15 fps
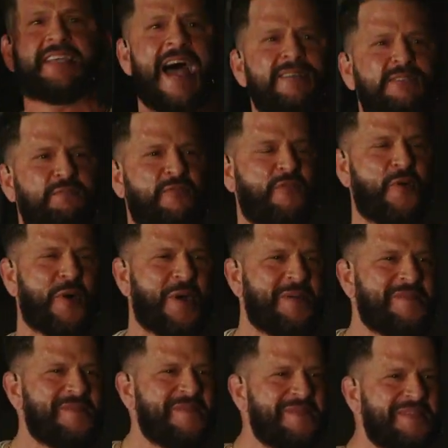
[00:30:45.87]
times before?
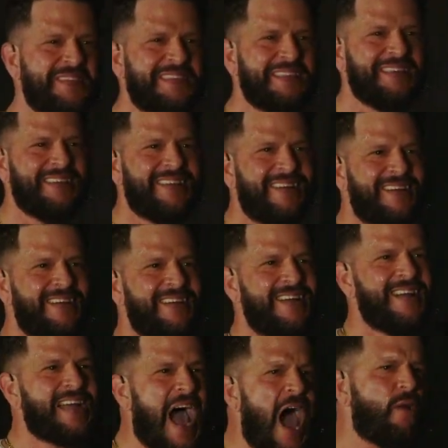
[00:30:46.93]

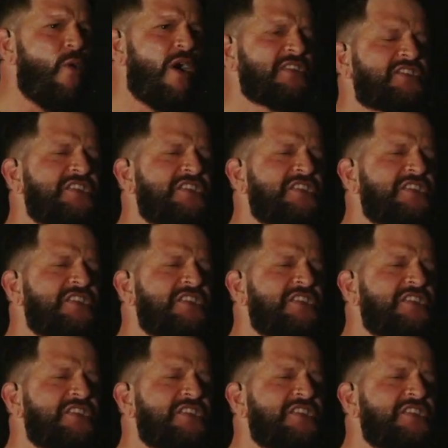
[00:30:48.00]
God wants